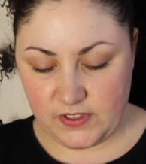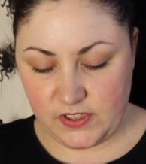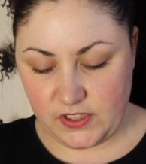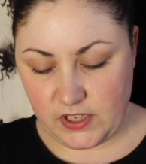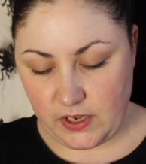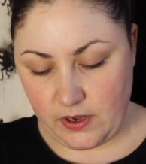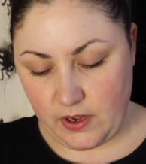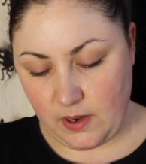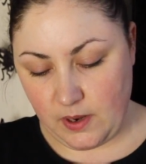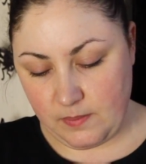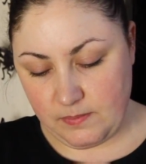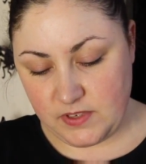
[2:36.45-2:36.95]

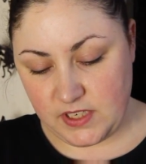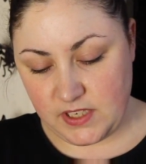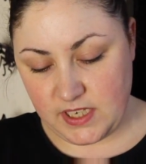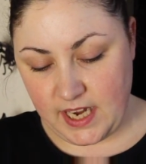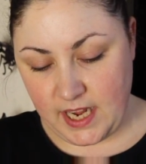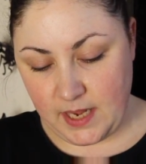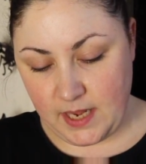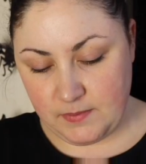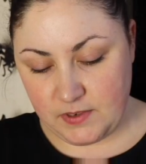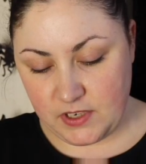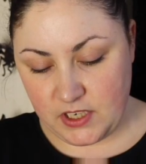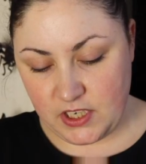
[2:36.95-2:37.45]
So
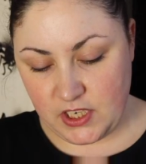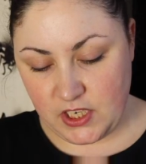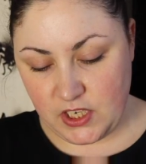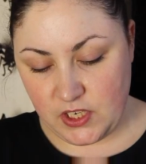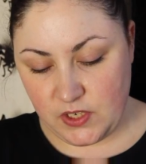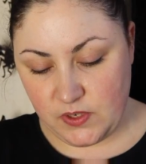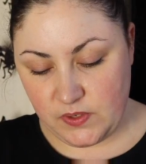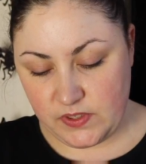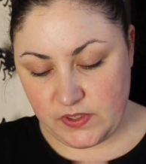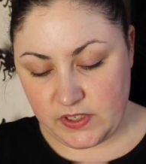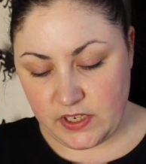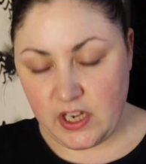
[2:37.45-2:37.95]
today I'm going to
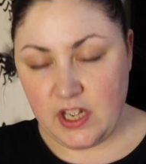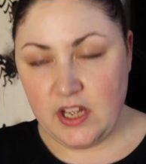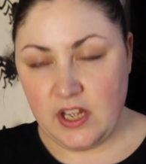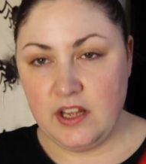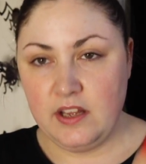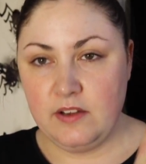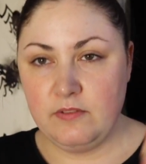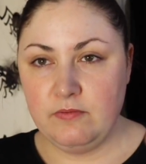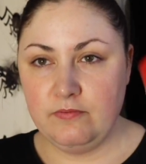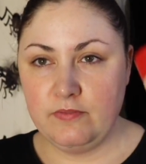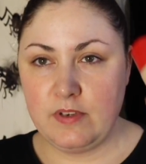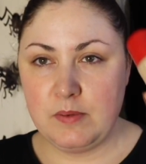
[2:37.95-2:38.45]
use
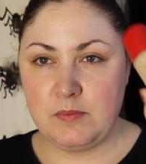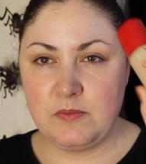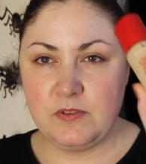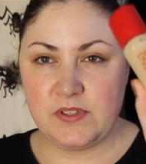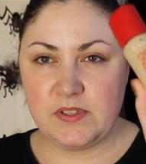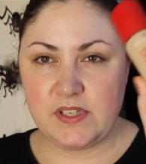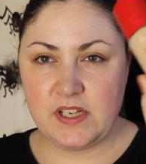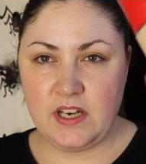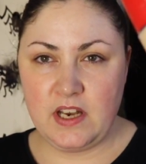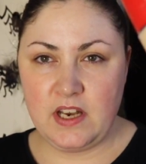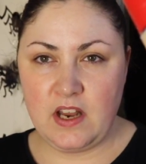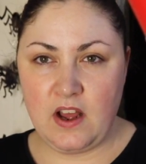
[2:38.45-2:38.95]

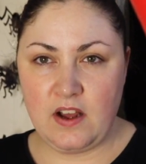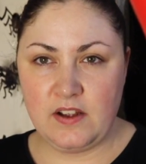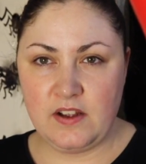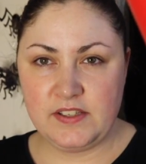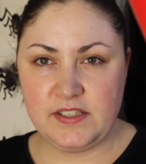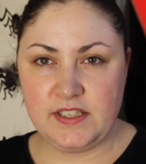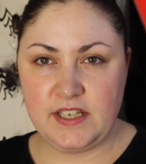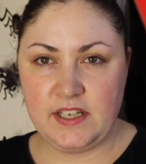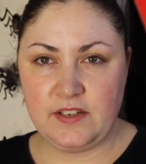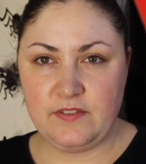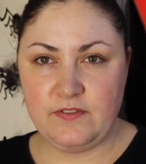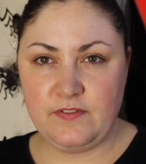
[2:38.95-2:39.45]
Rimmel's
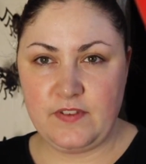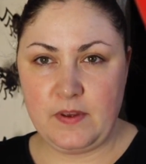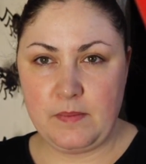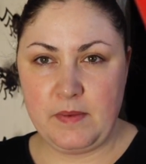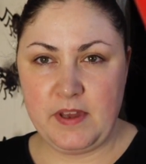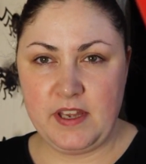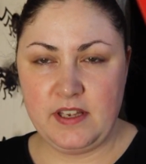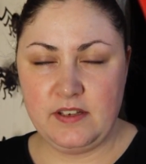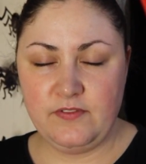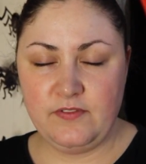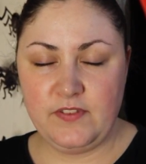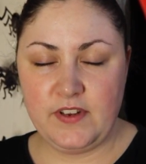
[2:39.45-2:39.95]
Lasting
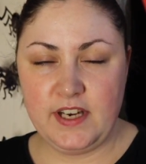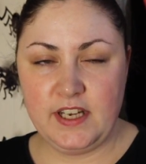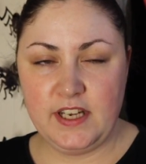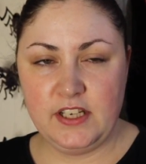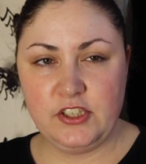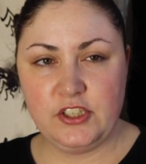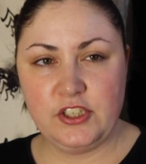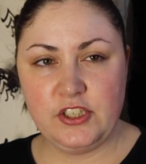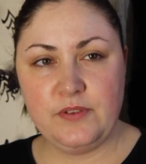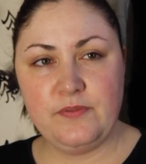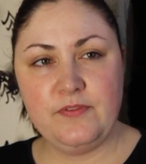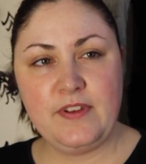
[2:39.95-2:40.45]

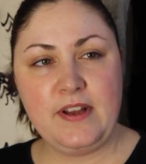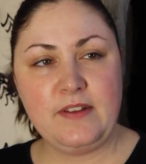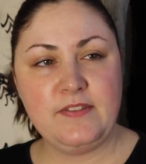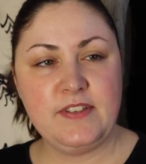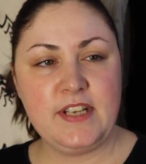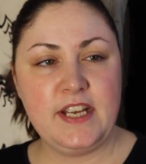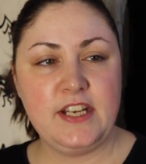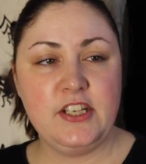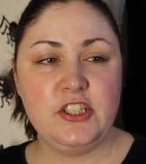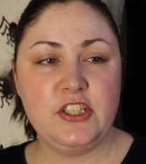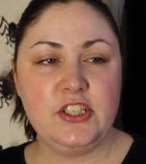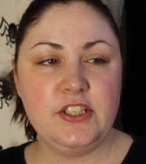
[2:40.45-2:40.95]
Finish
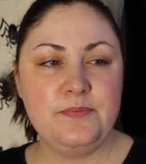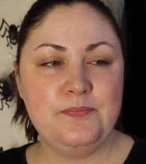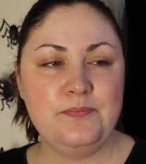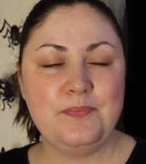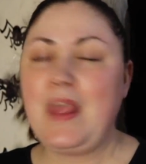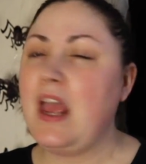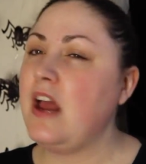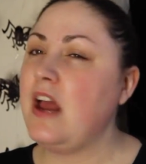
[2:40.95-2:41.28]
Foundation.